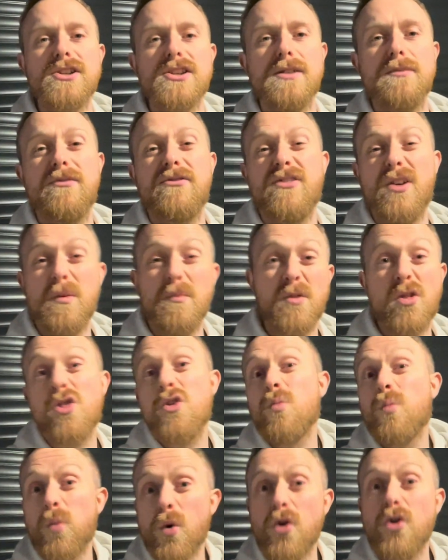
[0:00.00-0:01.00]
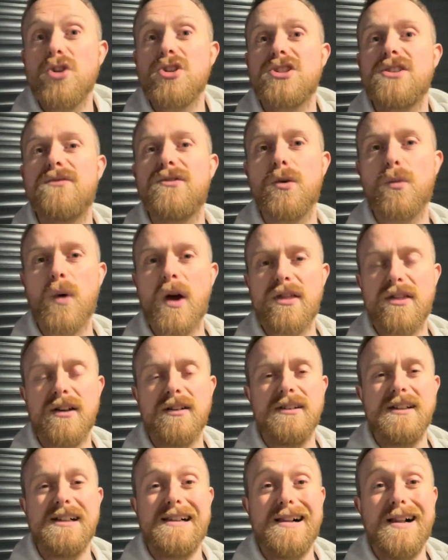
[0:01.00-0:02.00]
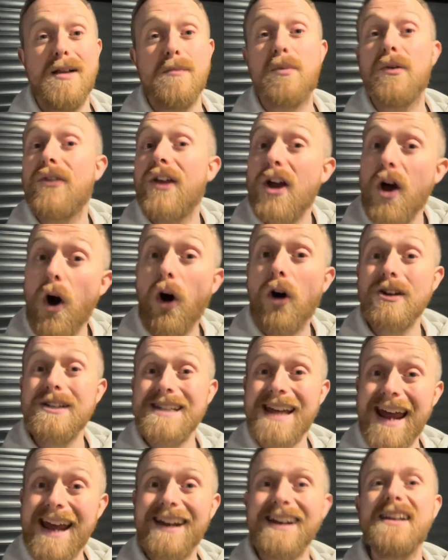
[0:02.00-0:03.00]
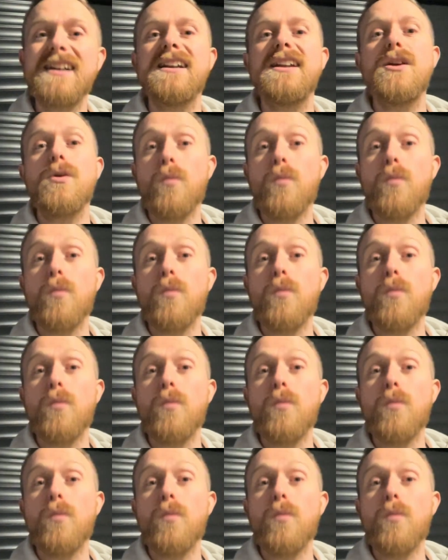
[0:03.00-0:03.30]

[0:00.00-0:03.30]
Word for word: them from the worst of the weather. But they are technically